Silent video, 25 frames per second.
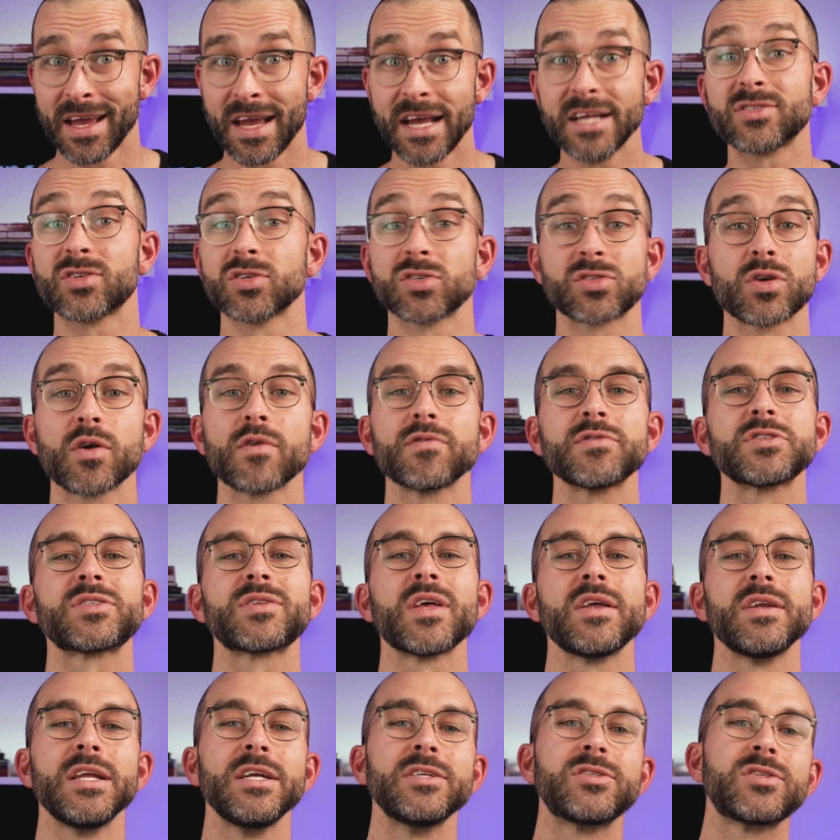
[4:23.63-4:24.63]
It's a service
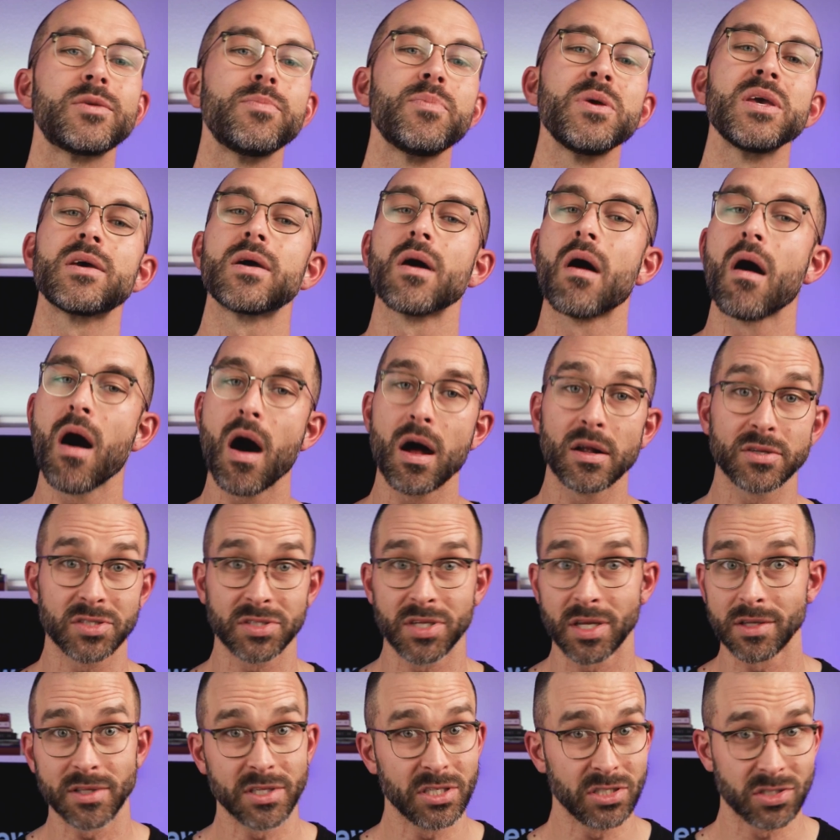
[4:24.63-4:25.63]
that needs to be
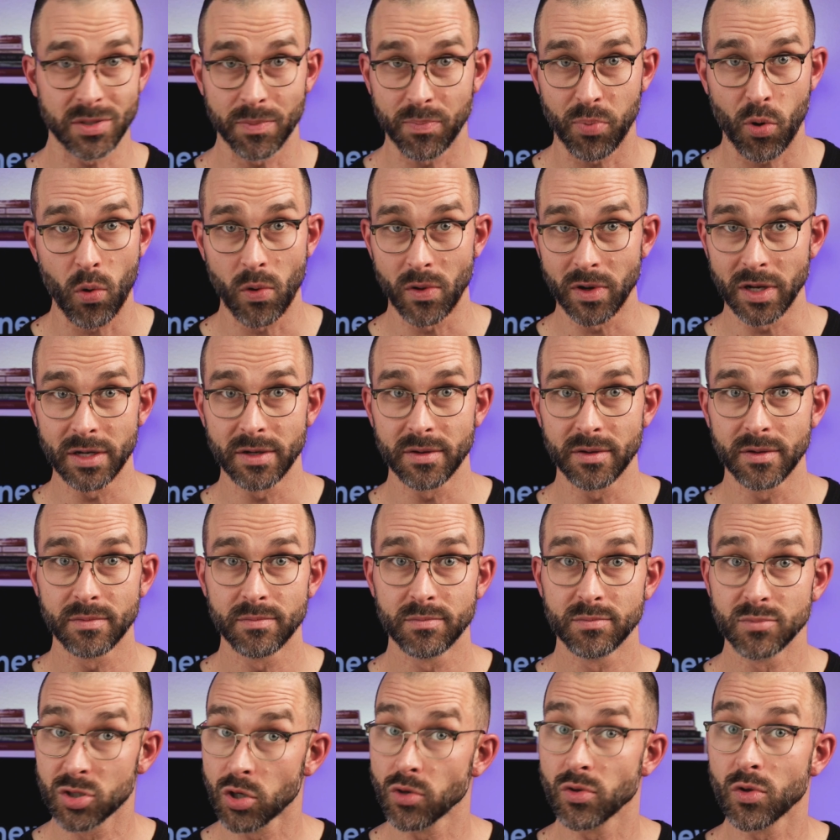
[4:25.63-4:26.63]
constantly supported.
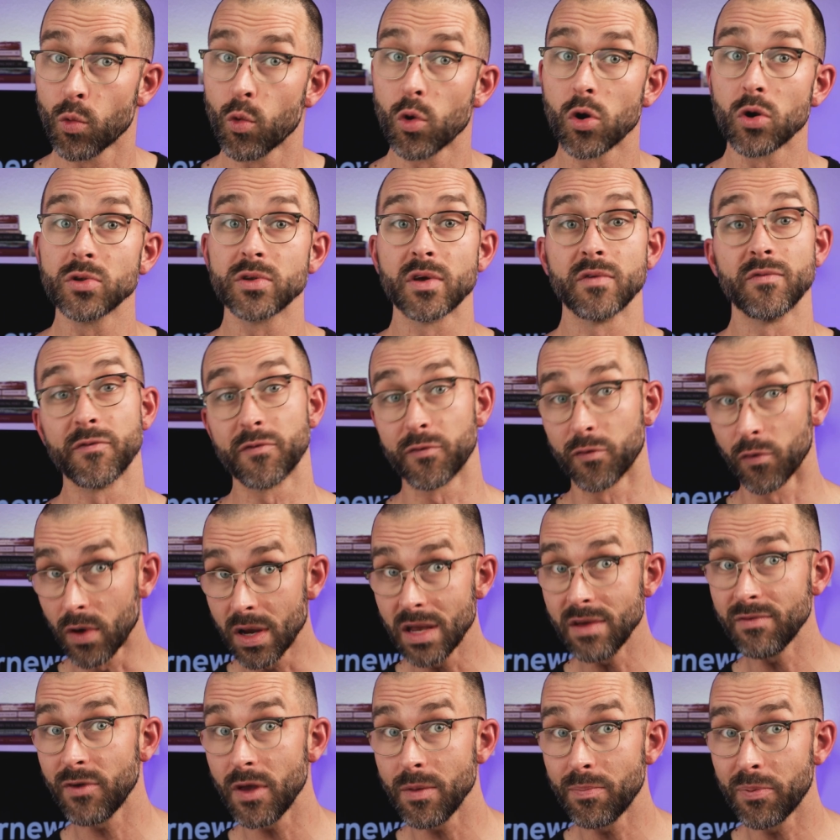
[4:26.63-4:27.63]
So the world of
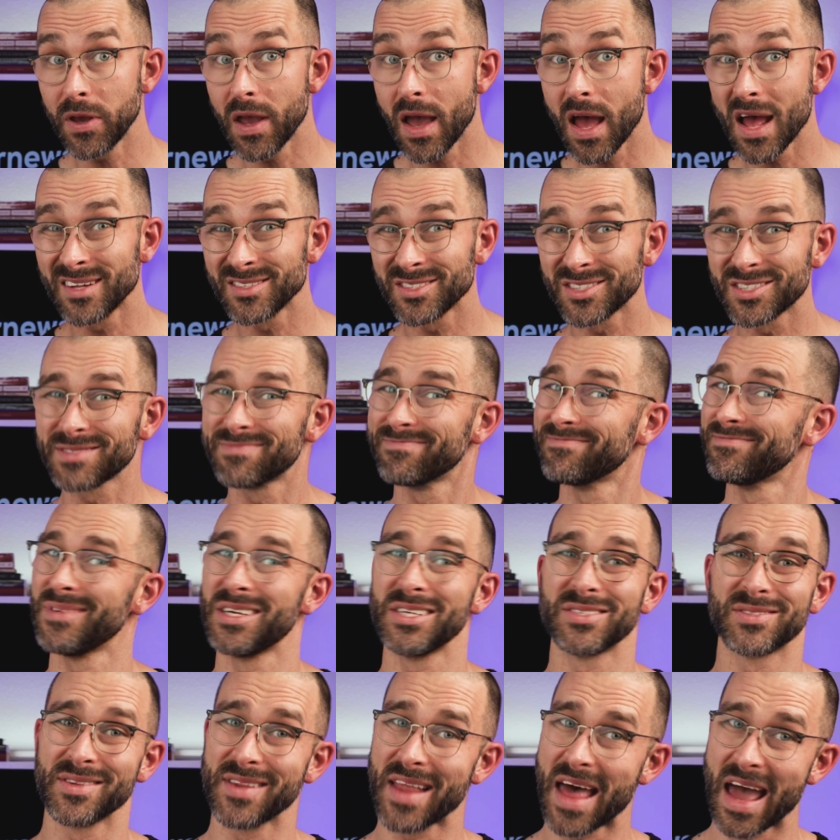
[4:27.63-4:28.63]
free VPNs
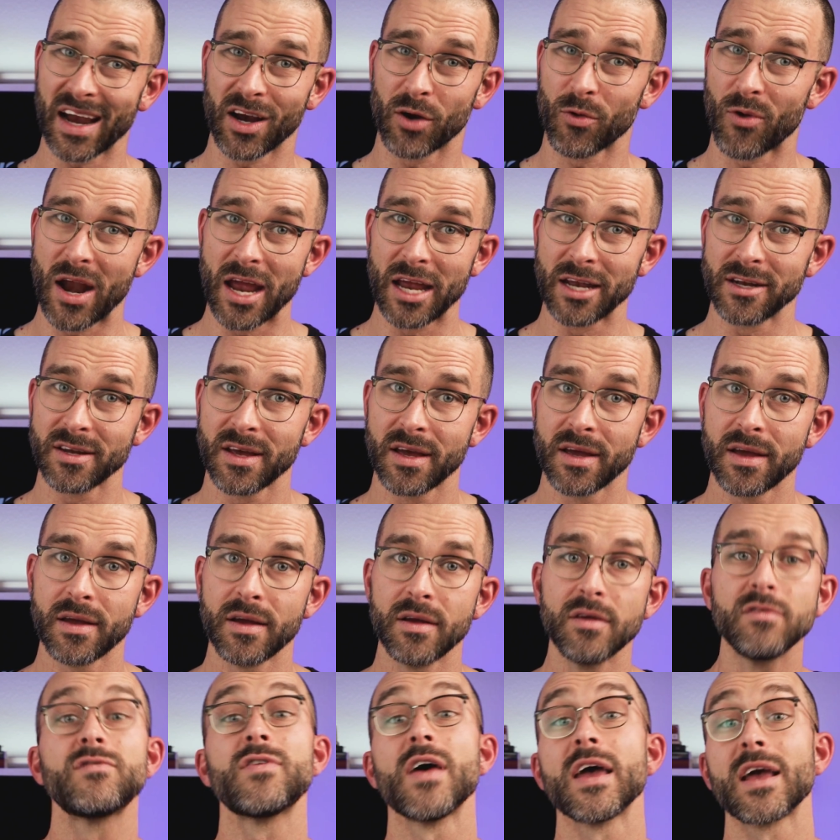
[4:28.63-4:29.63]
isn't that great.
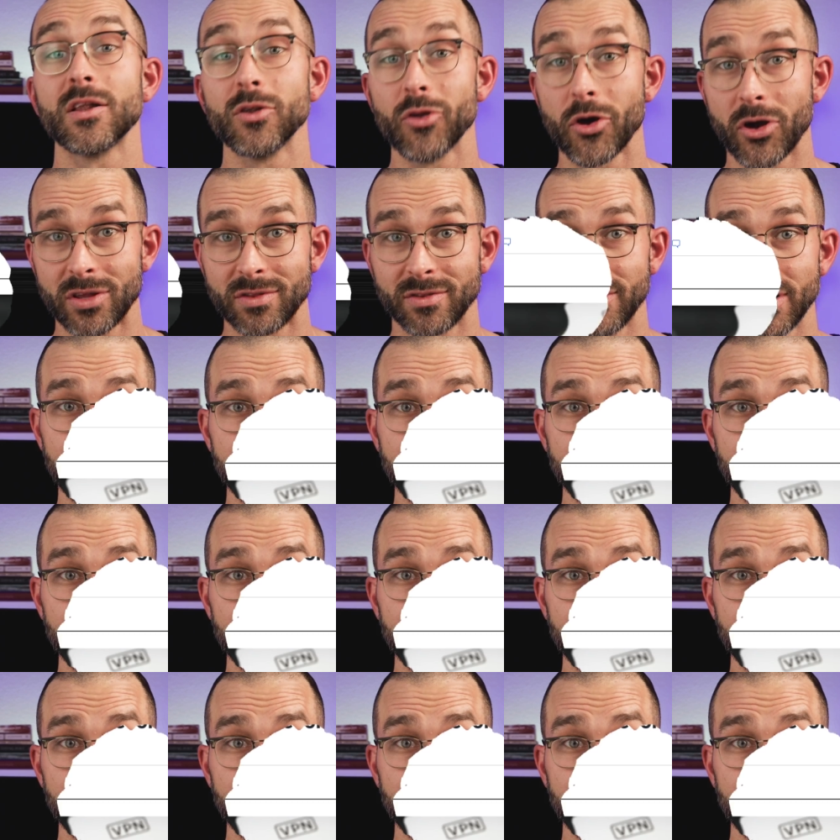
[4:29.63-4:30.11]
Take a look at